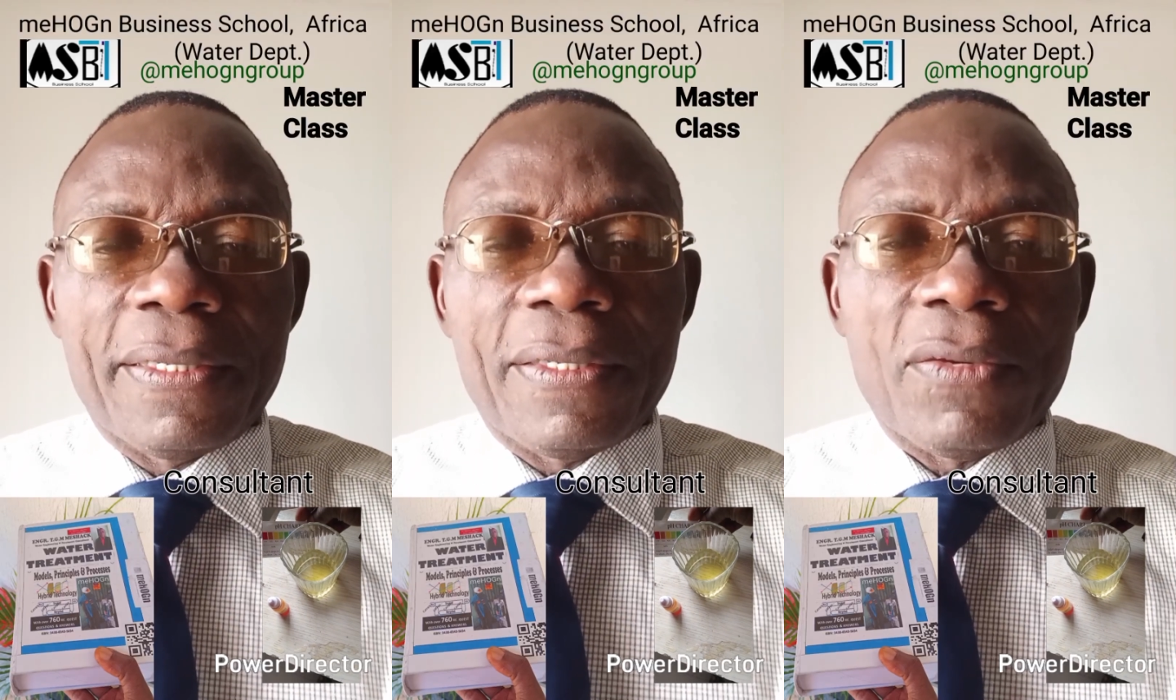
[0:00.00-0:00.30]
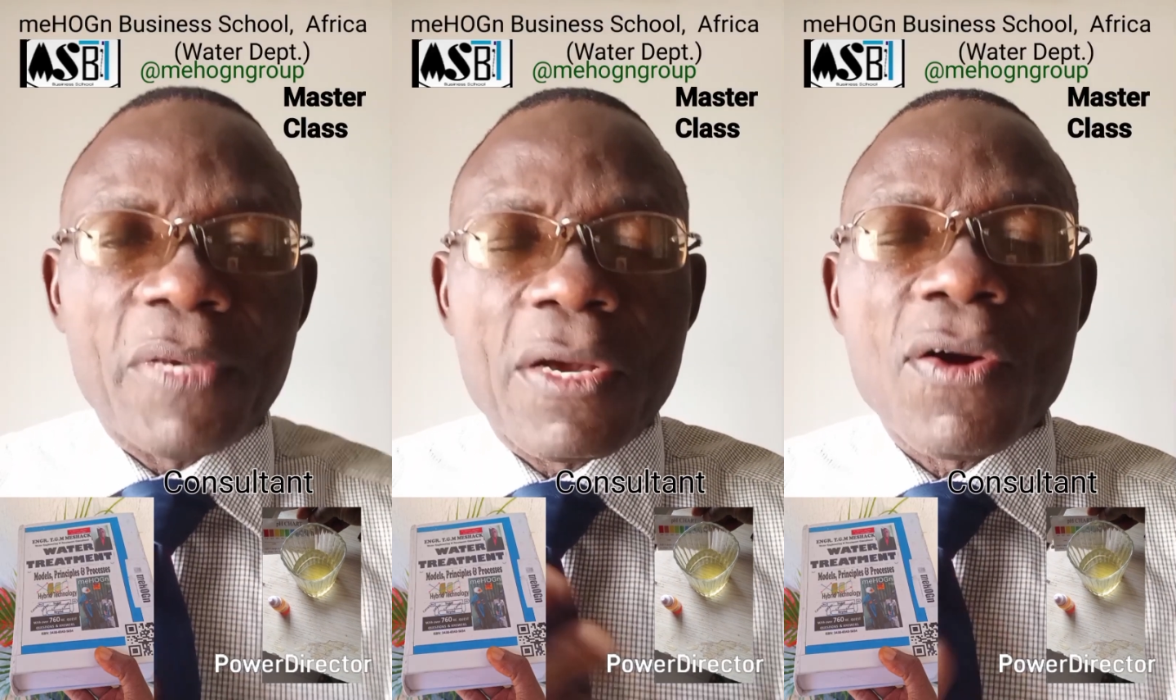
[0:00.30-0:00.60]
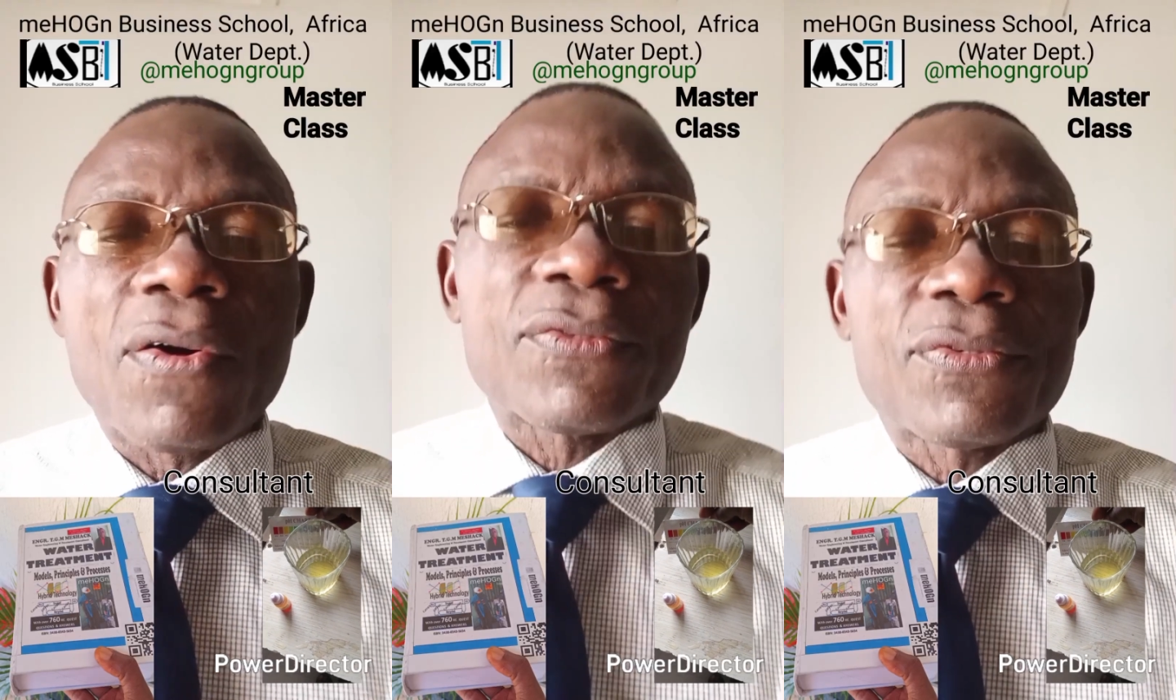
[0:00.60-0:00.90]
This
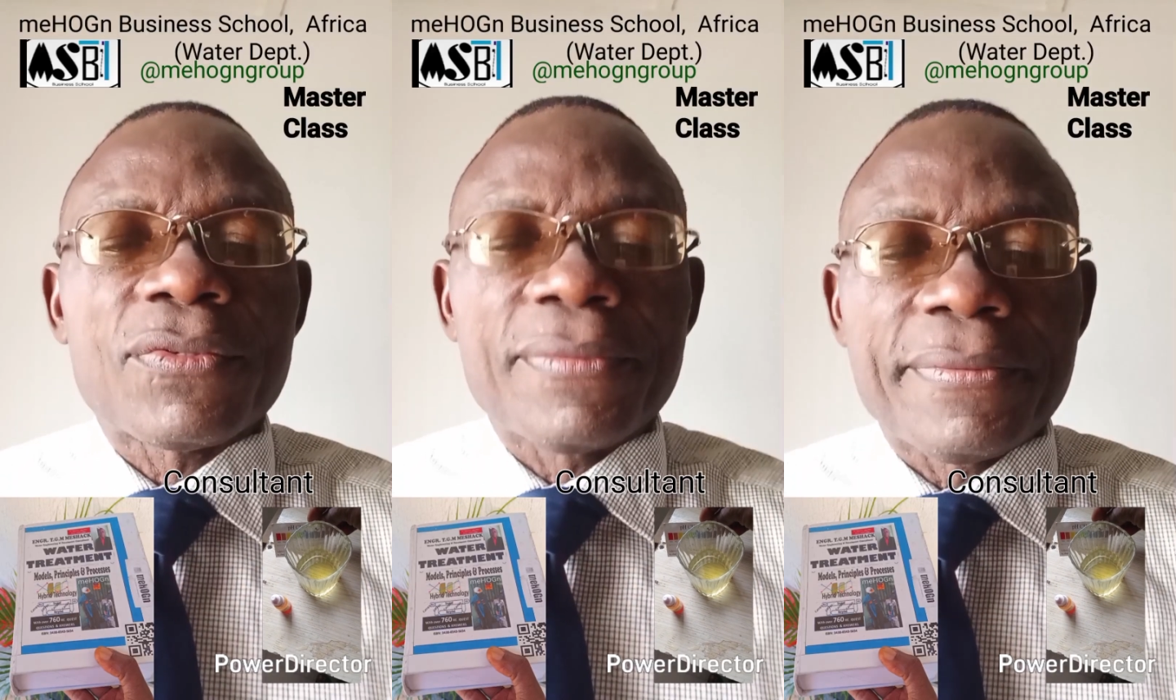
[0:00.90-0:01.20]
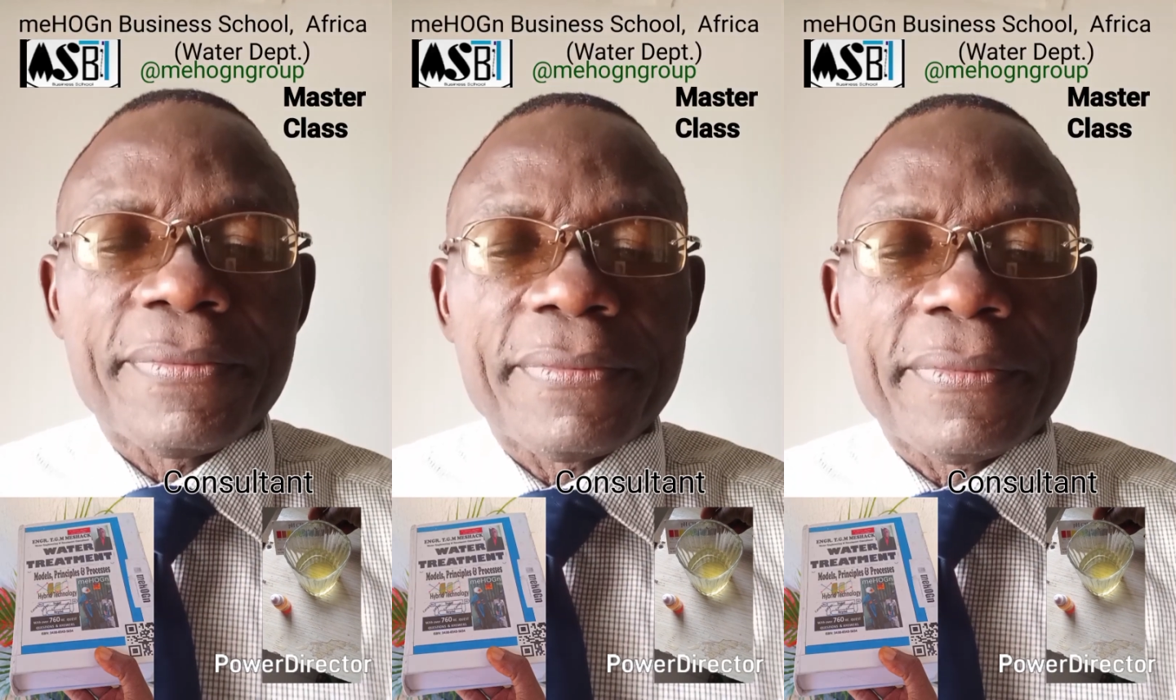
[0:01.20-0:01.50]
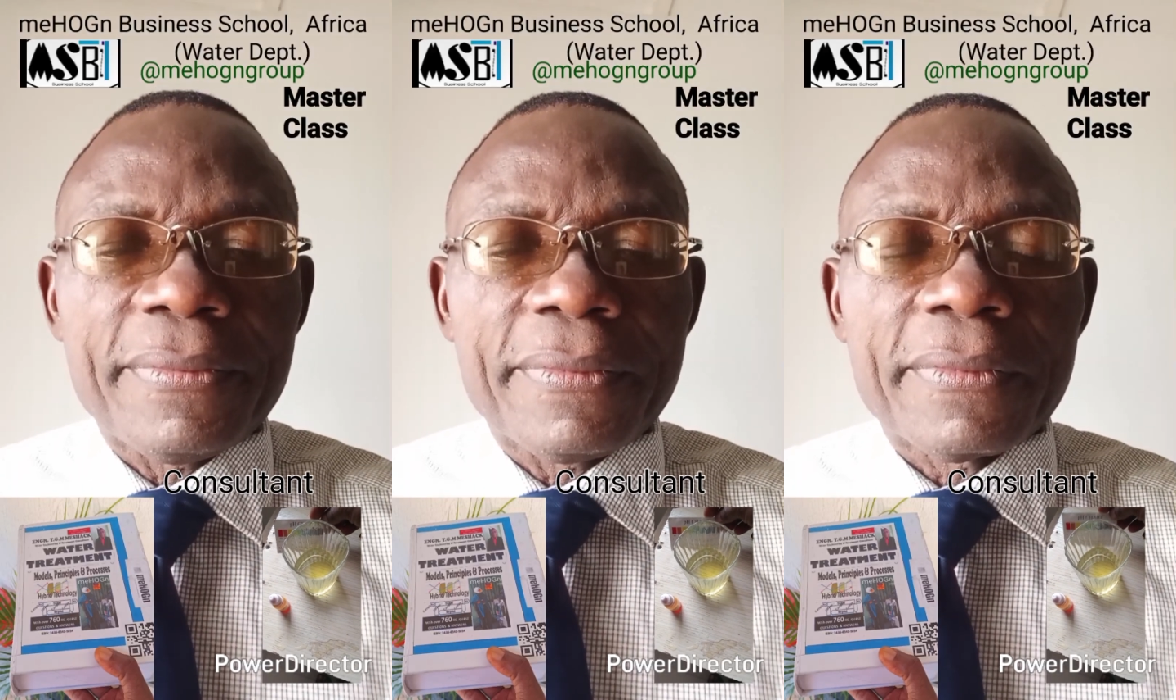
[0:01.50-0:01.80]
is important.
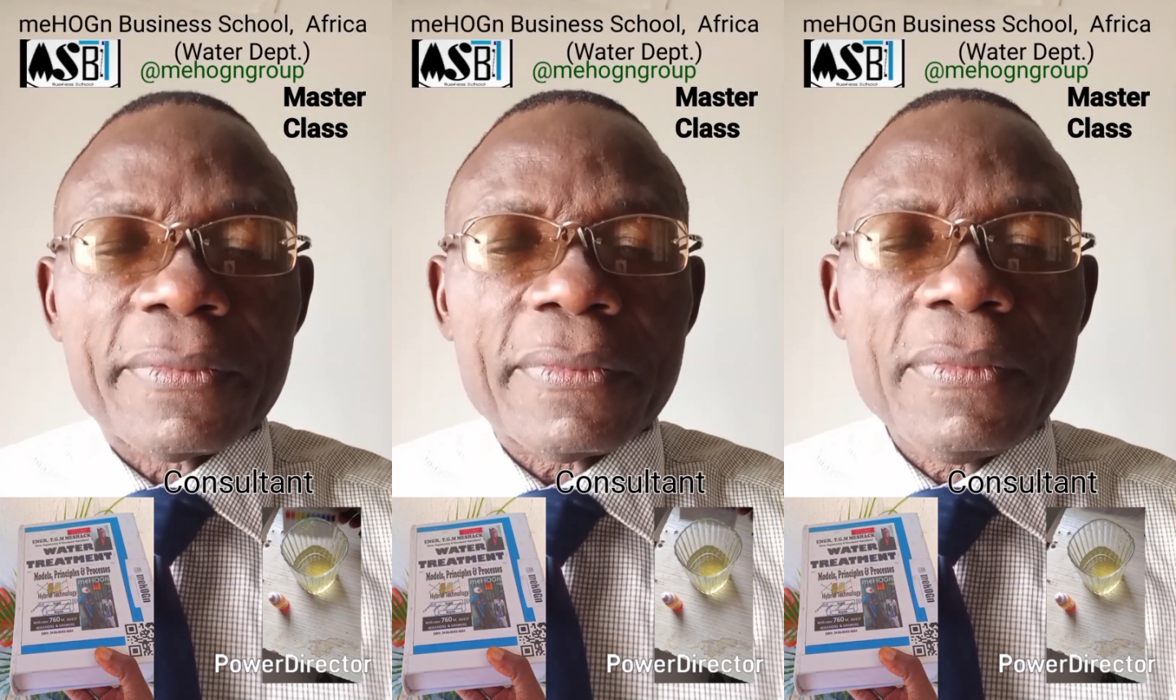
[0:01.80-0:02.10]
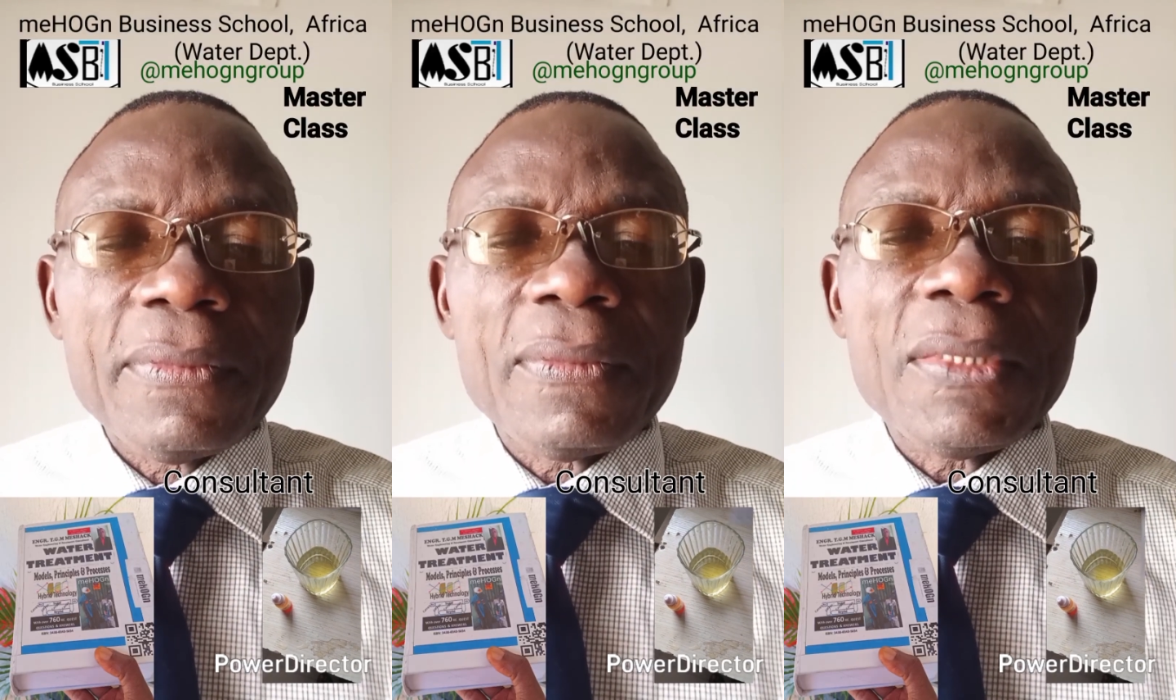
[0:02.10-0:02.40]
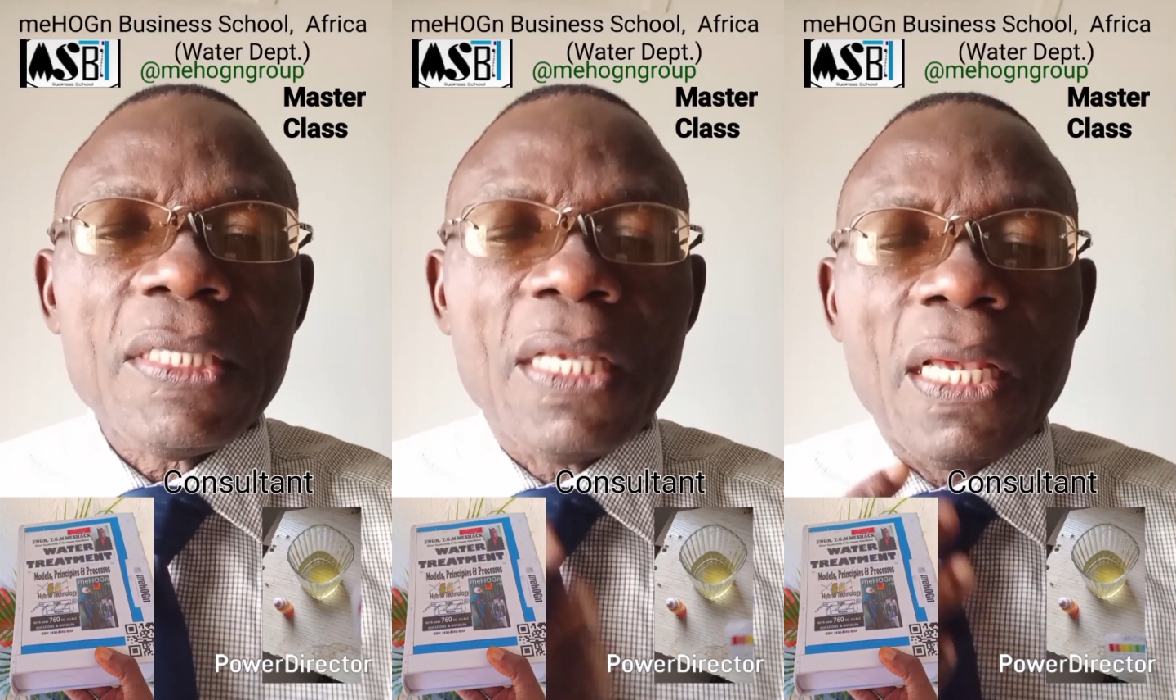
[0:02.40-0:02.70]
So